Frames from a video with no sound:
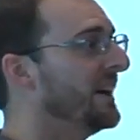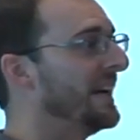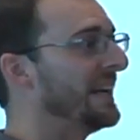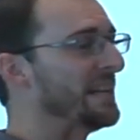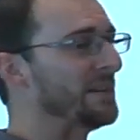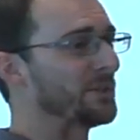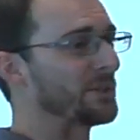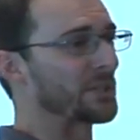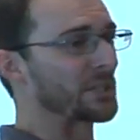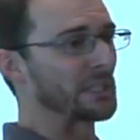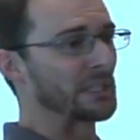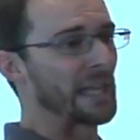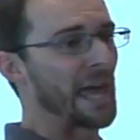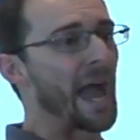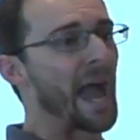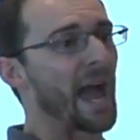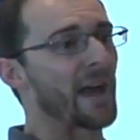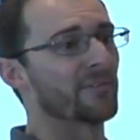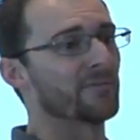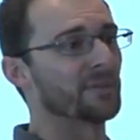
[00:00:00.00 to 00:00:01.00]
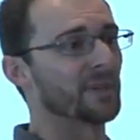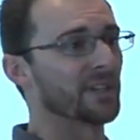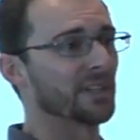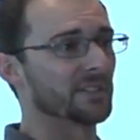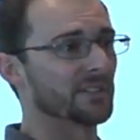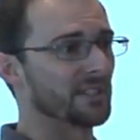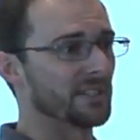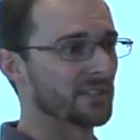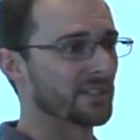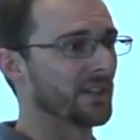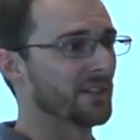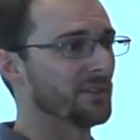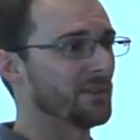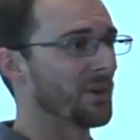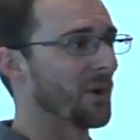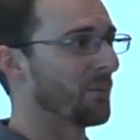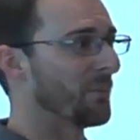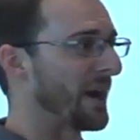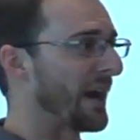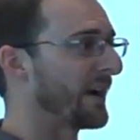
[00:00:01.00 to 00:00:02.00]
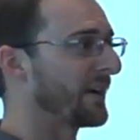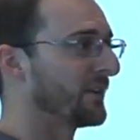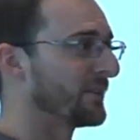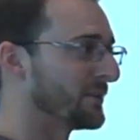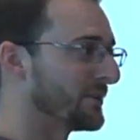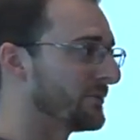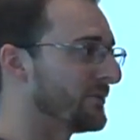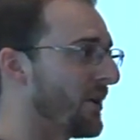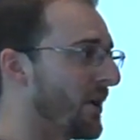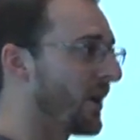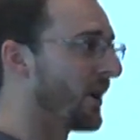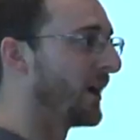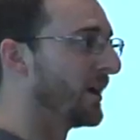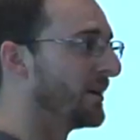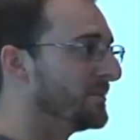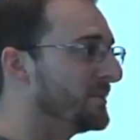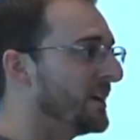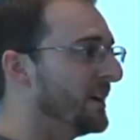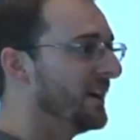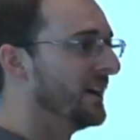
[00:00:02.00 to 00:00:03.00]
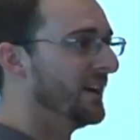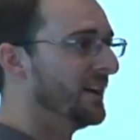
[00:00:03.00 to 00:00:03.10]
And he would just laugh because he said, you know, back on the farm,